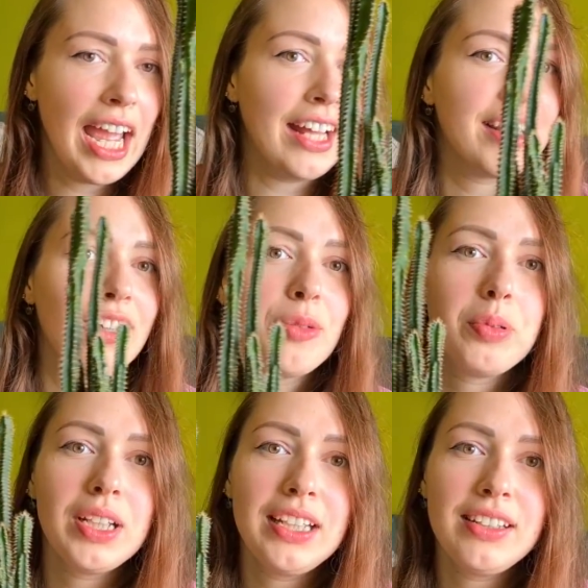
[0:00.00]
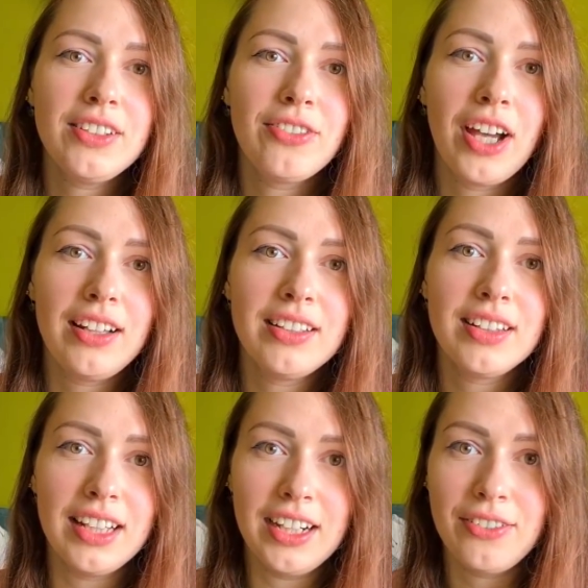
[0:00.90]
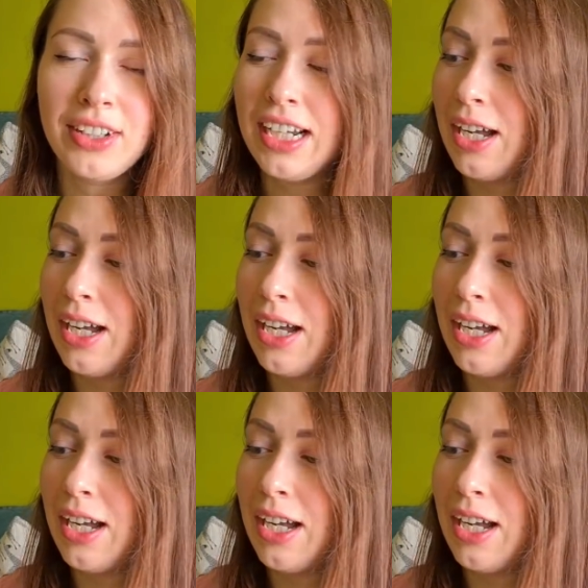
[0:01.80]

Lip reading: and I completely fell in love.